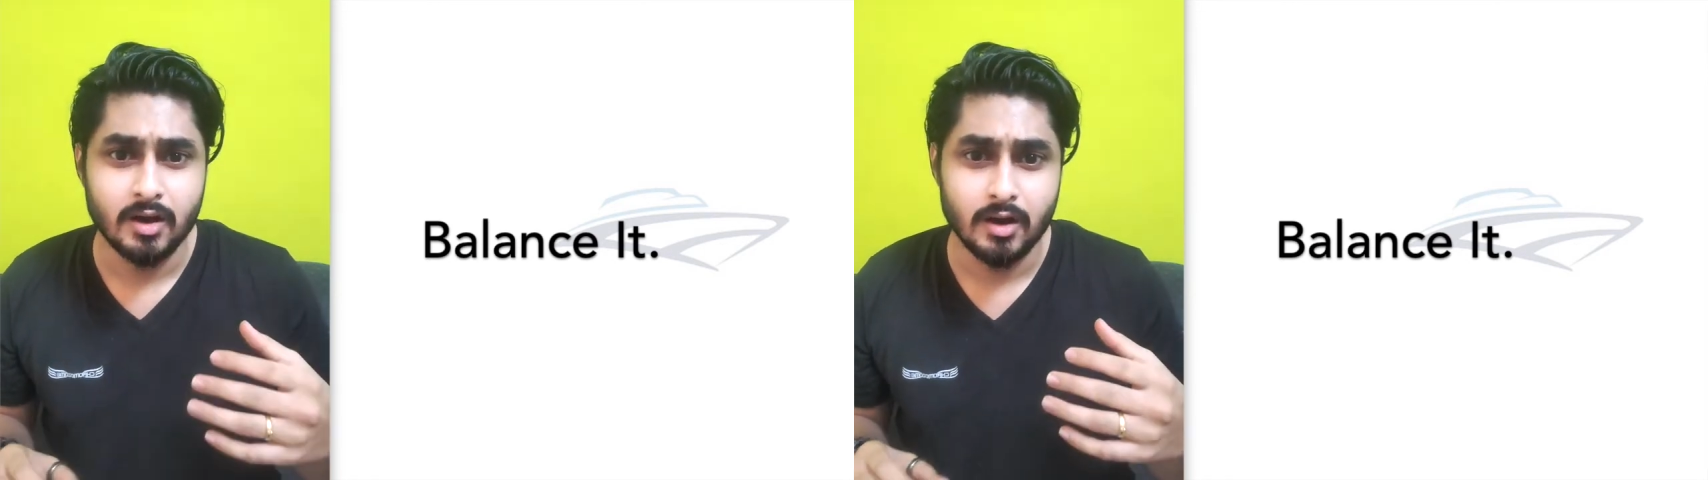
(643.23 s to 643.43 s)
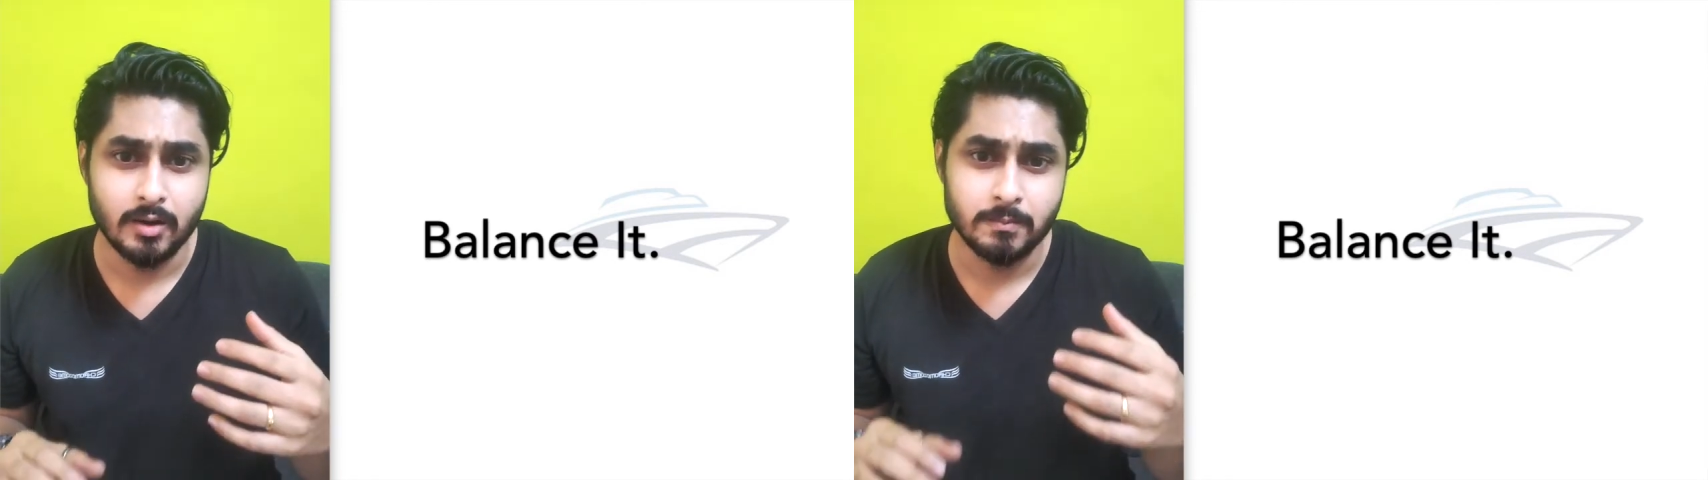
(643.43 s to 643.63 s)

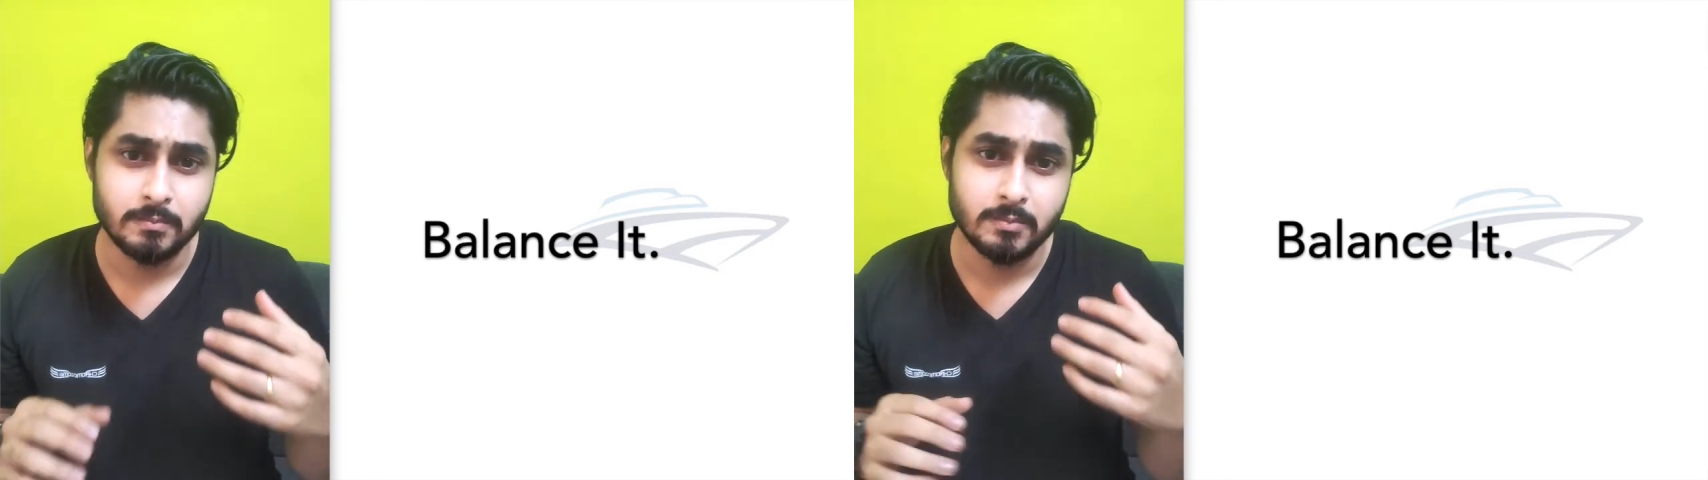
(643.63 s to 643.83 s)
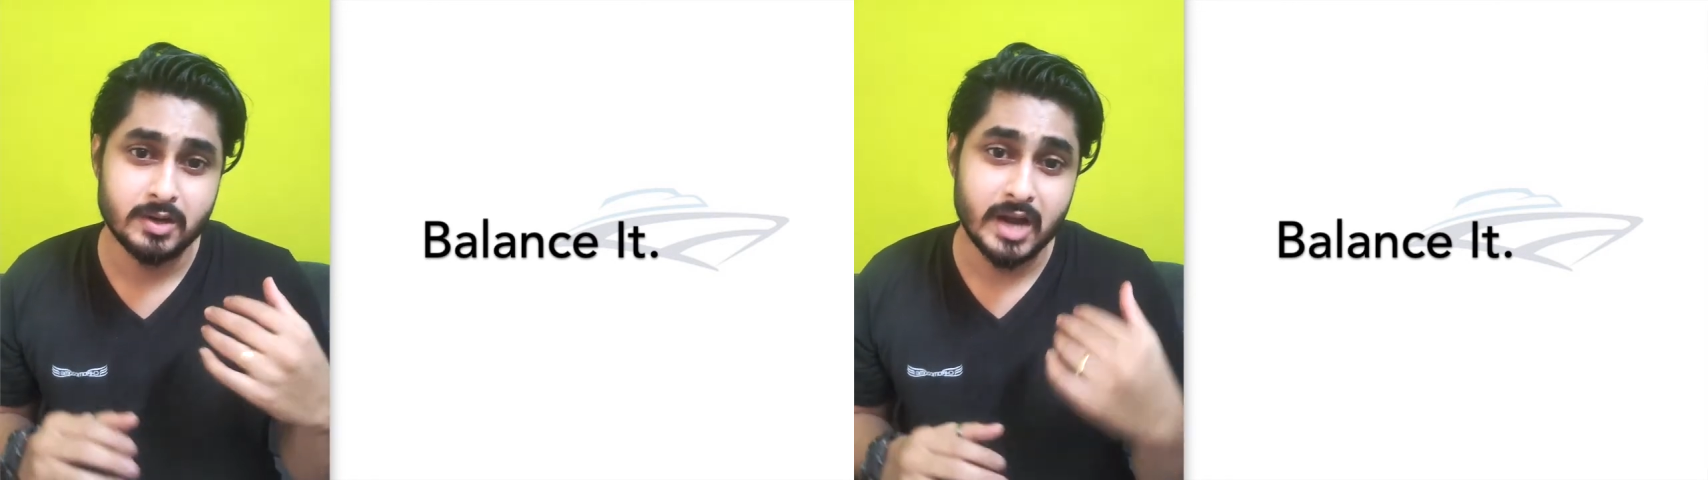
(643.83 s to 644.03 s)

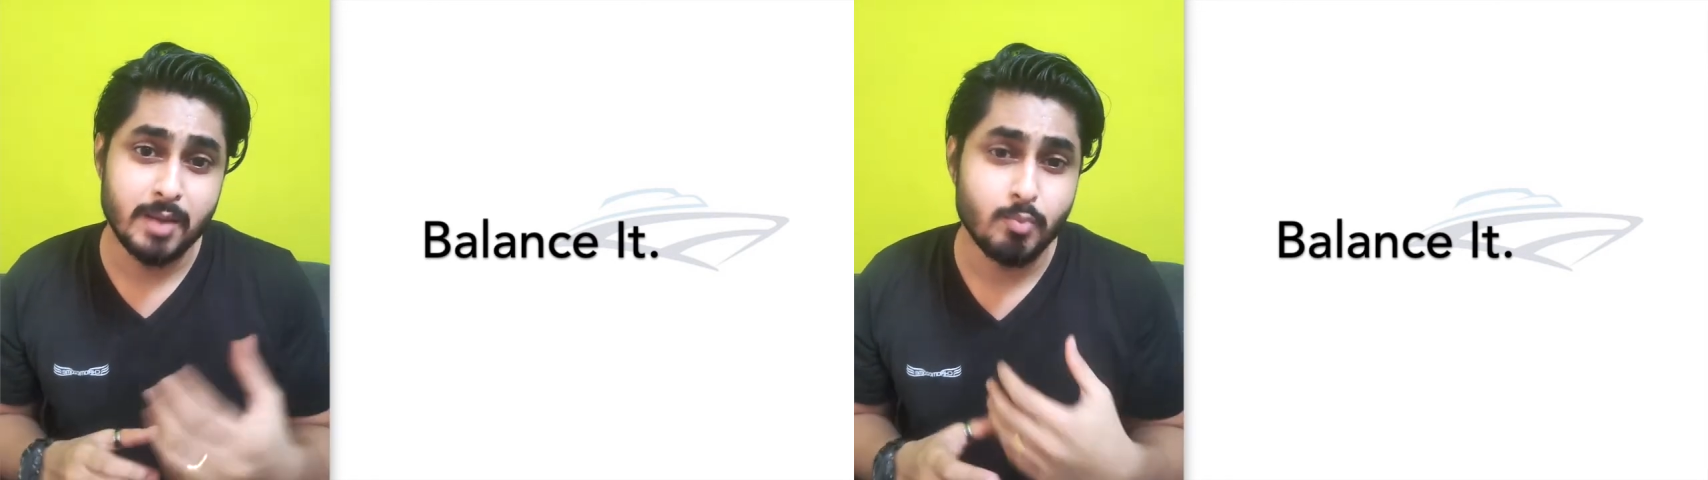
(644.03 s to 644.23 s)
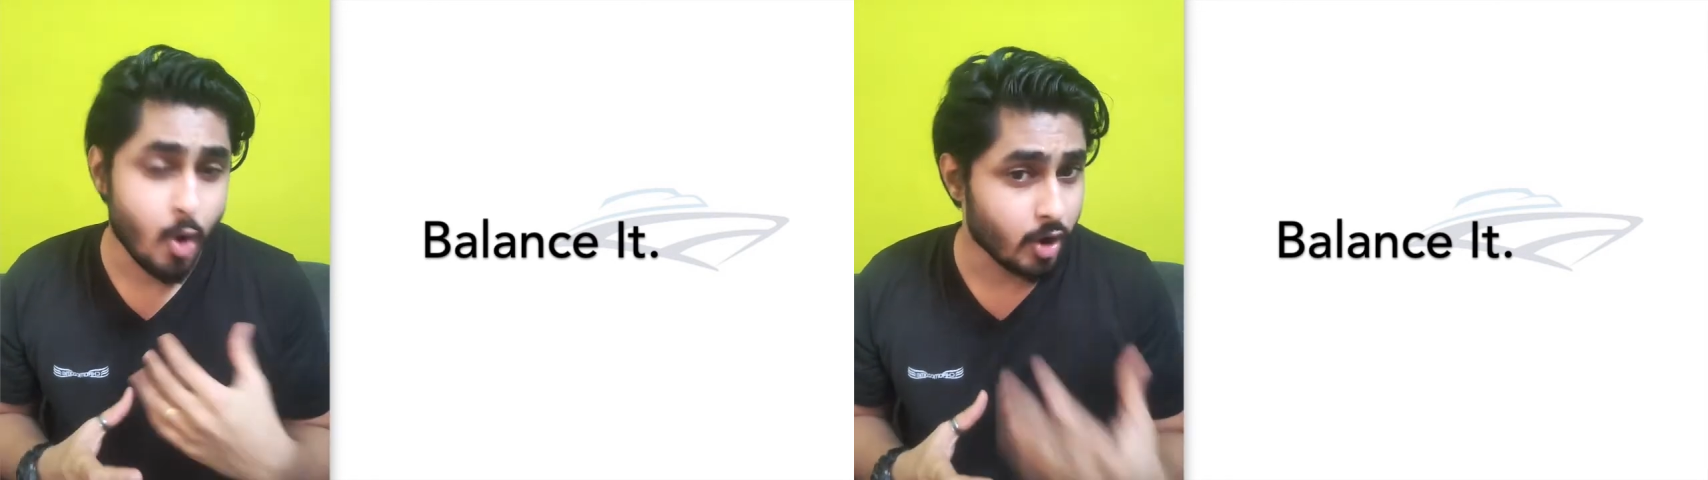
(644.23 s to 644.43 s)

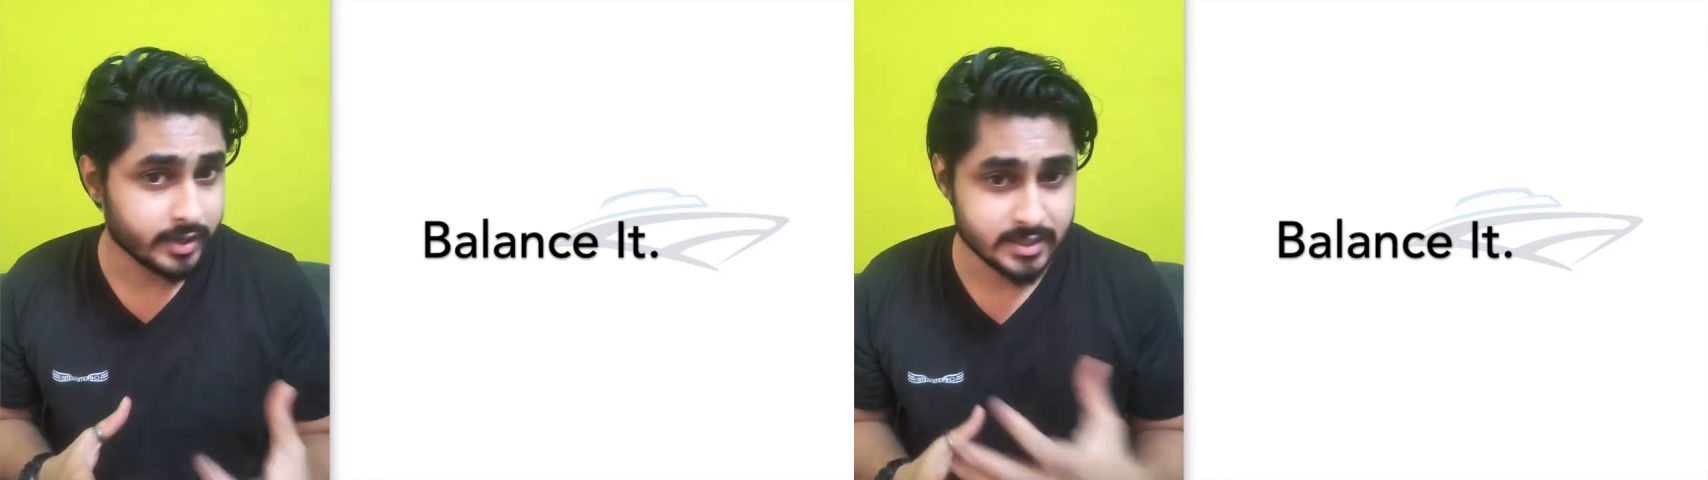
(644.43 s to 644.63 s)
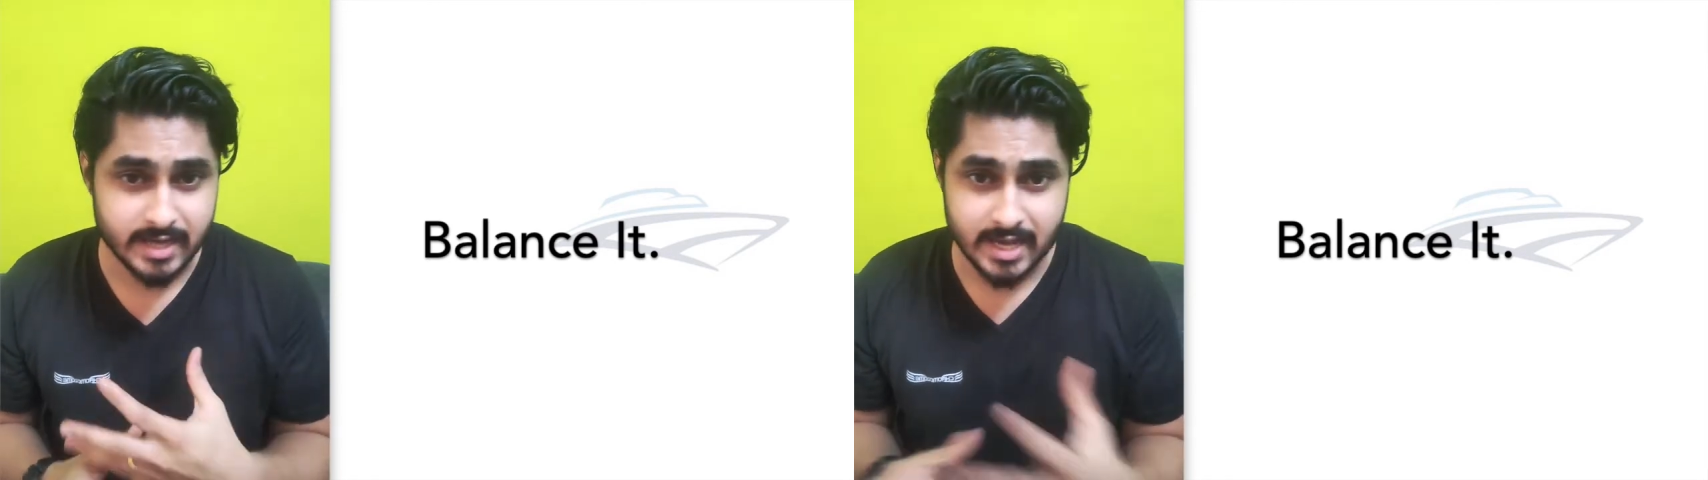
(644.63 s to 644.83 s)
Try
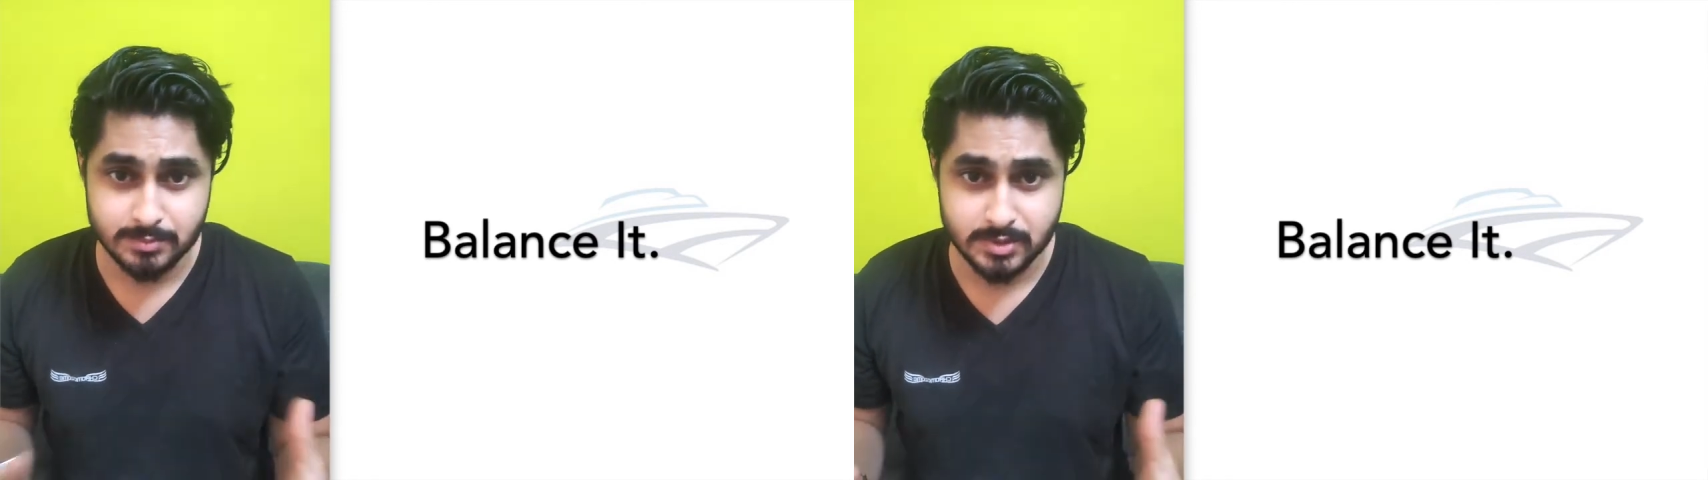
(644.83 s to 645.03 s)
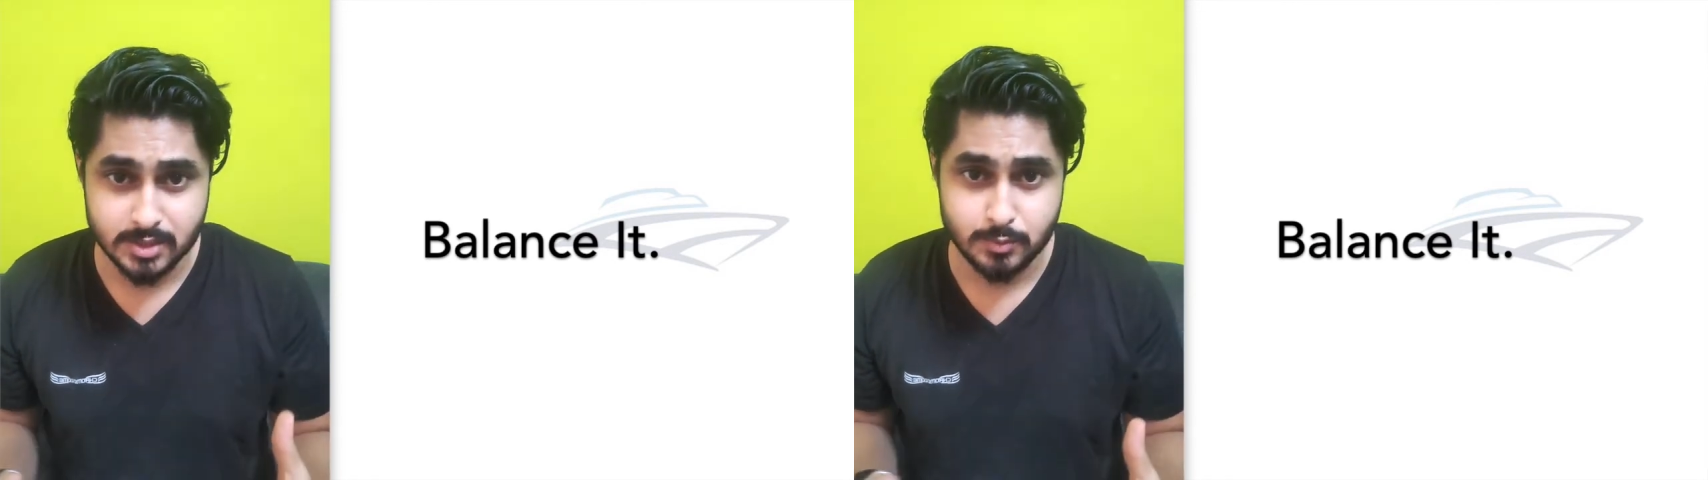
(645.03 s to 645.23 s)
mock test
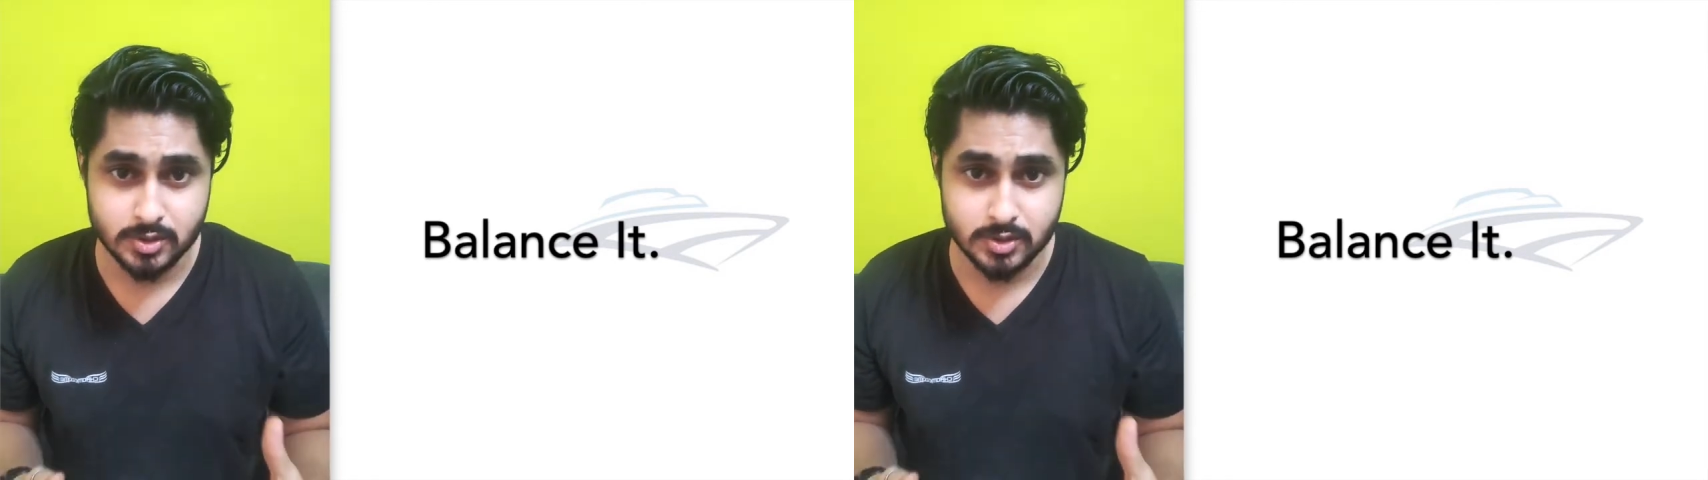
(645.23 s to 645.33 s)
as much as